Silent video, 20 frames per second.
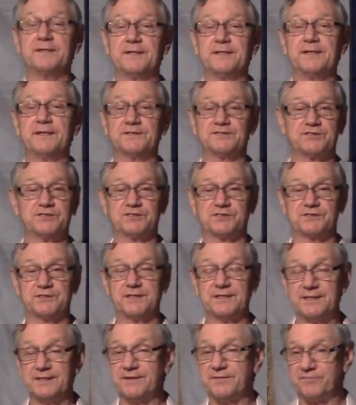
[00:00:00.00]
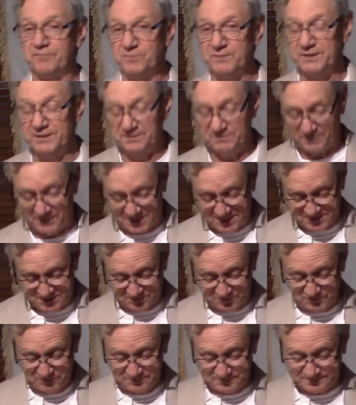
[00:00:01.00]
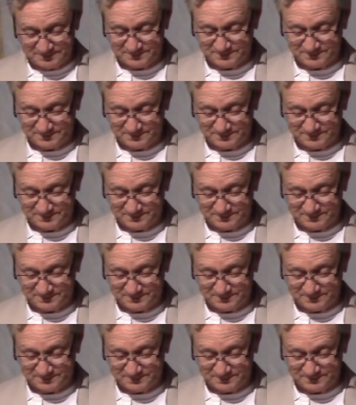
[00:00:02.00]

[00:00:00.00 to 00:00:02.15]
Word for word: it's just, for me, impossible.